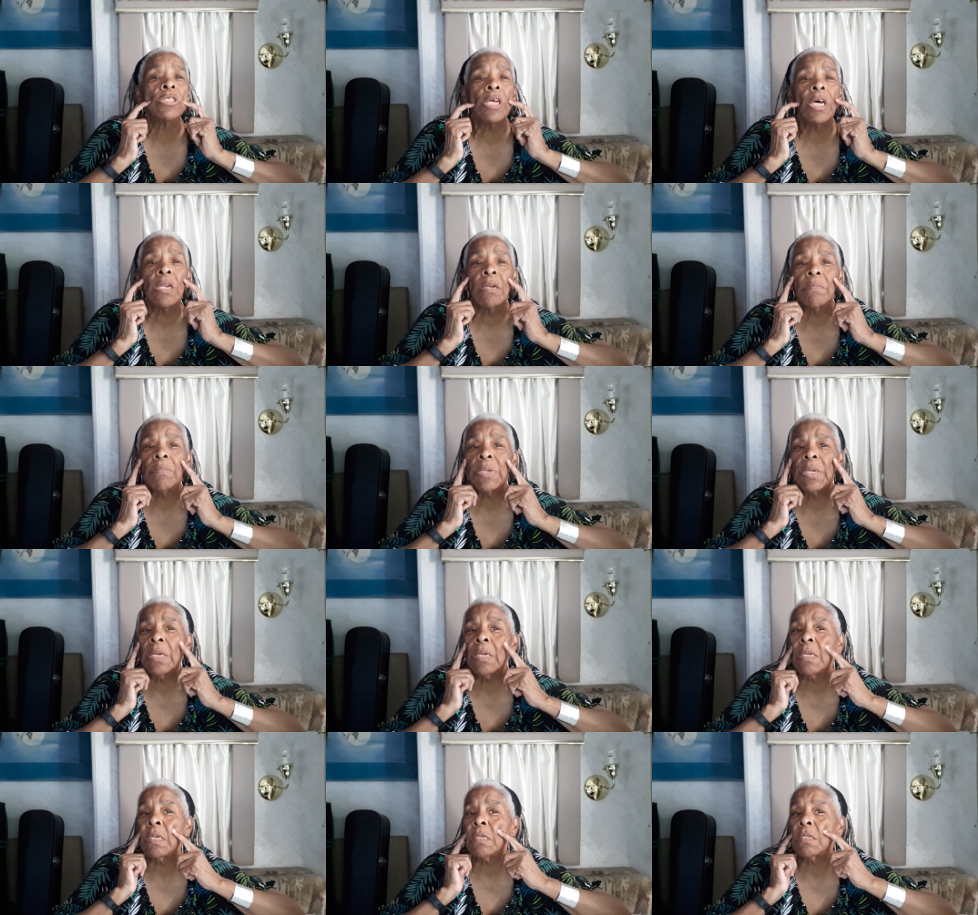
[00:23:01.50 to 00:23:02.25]
that are
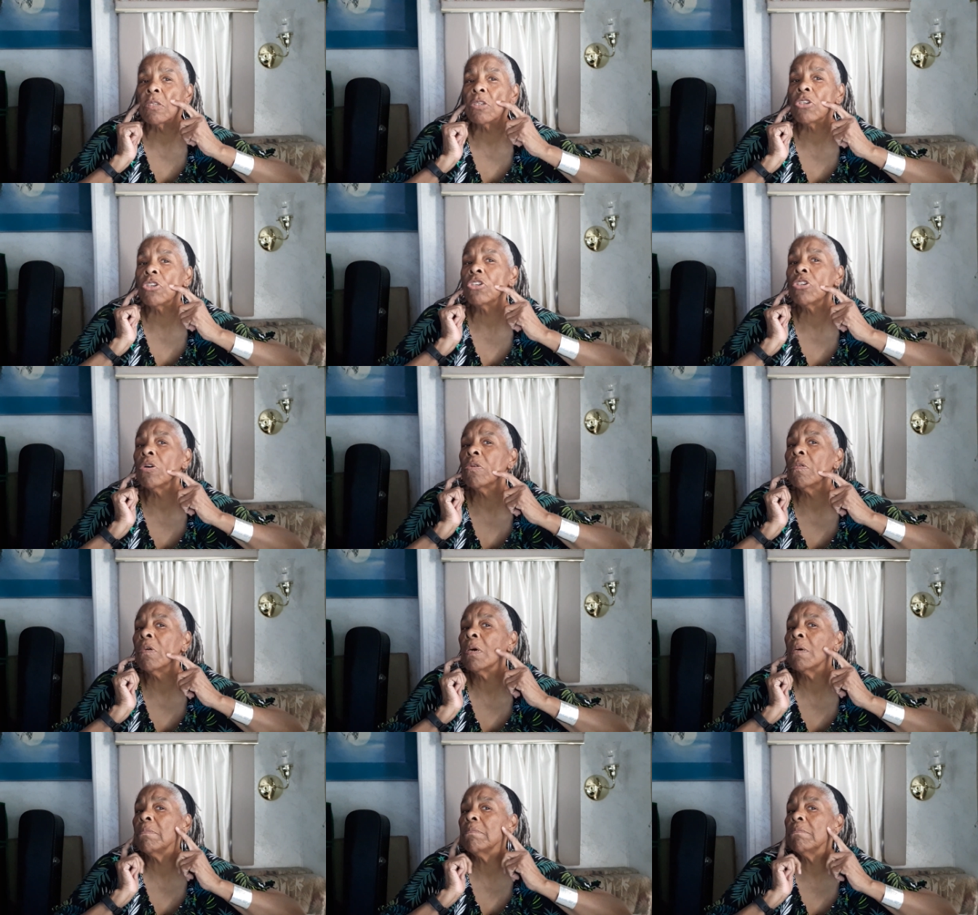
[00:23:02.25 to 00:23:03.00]
beginning to
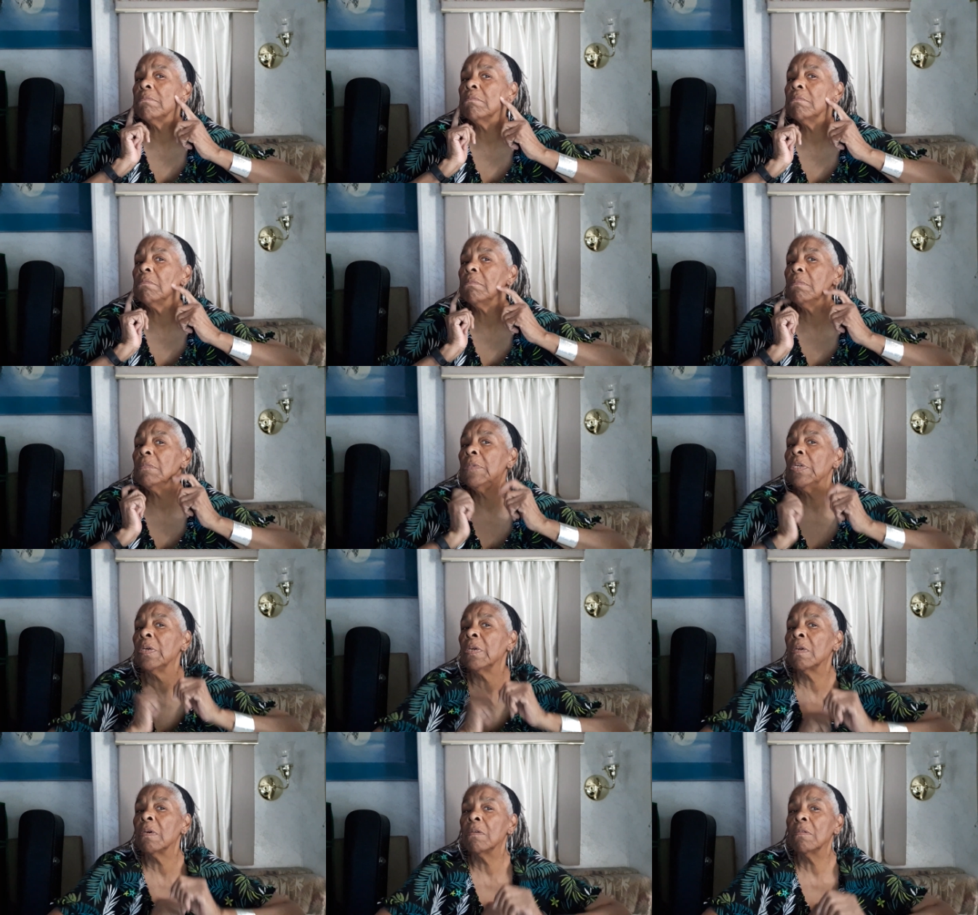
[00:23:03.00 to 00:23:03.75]
show up,
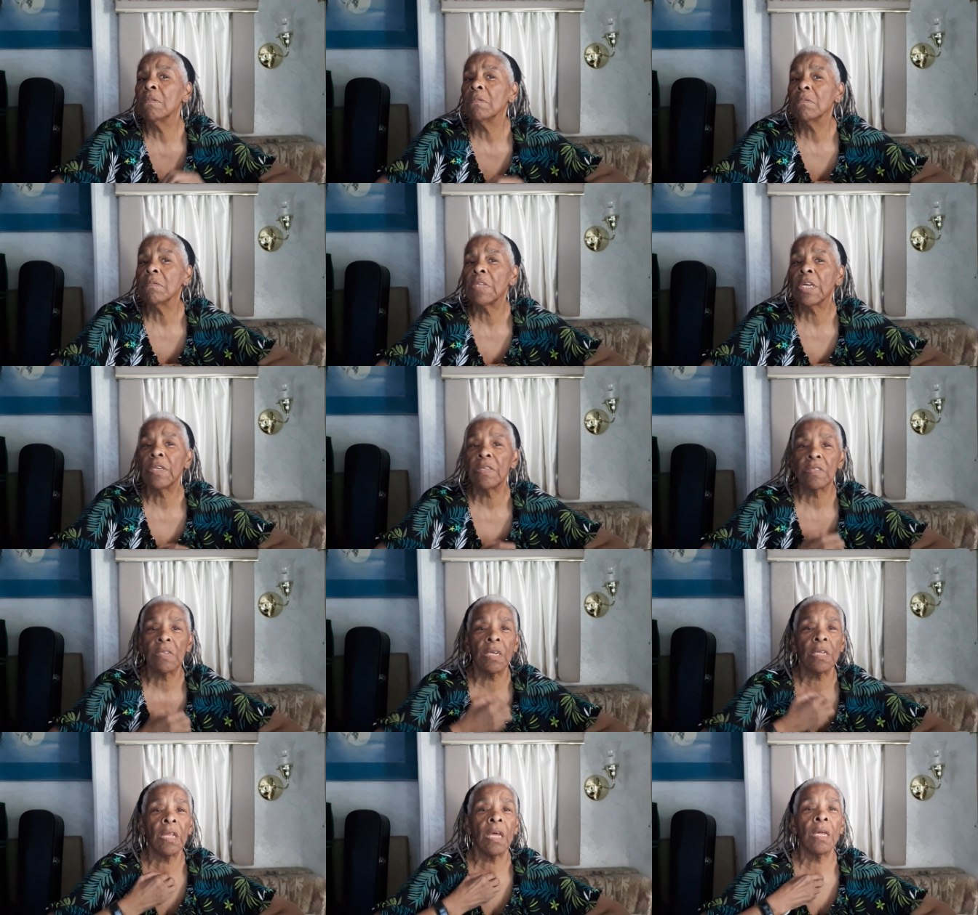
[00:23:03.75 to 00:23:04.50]
you know,
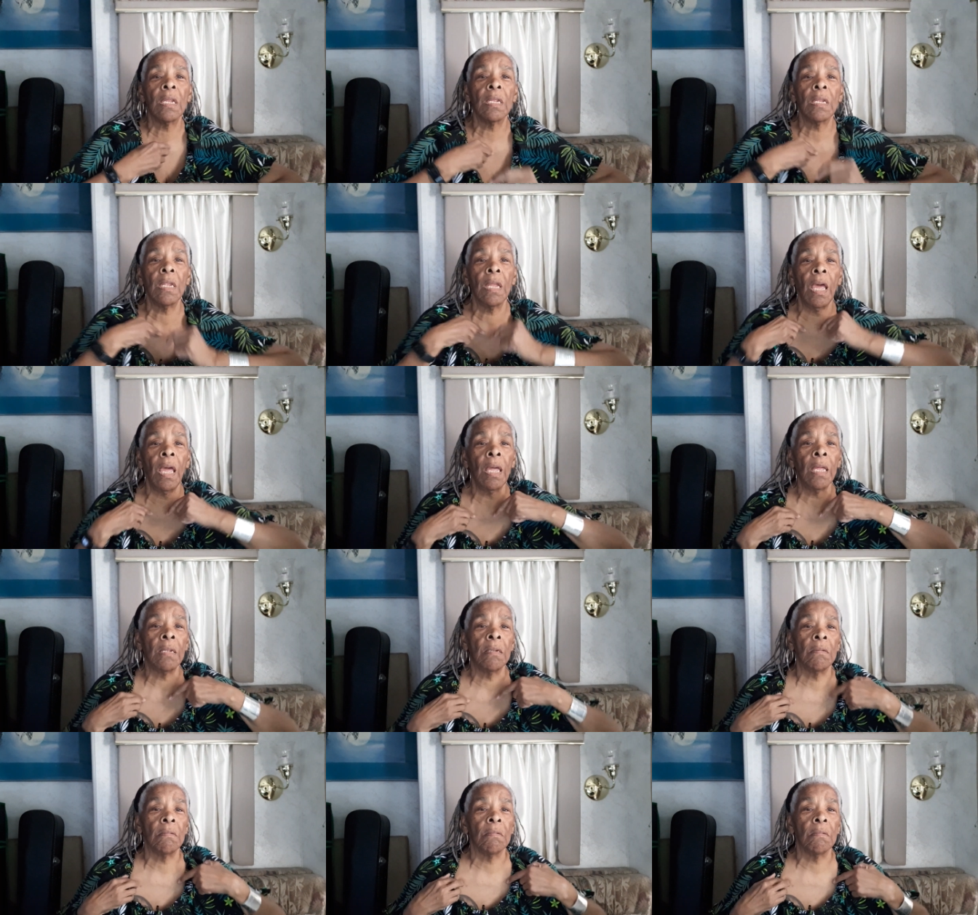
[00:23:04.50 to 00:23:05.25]
things like that.
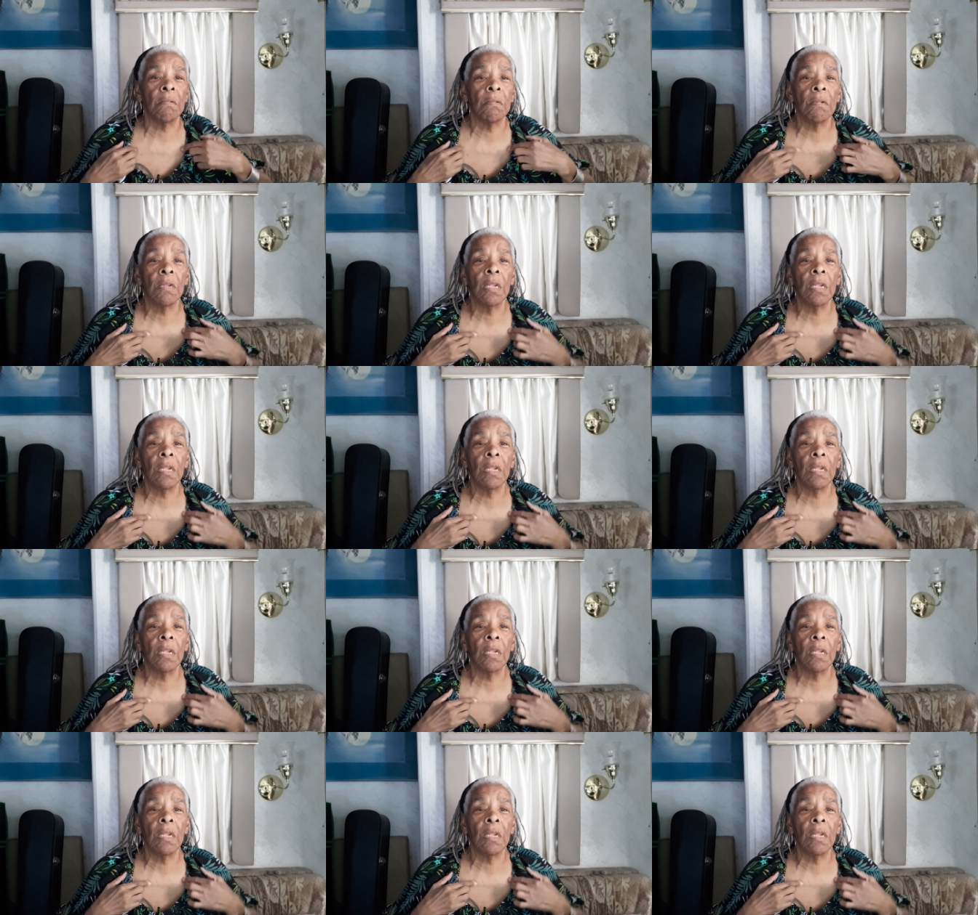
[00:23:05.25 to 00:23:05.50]
And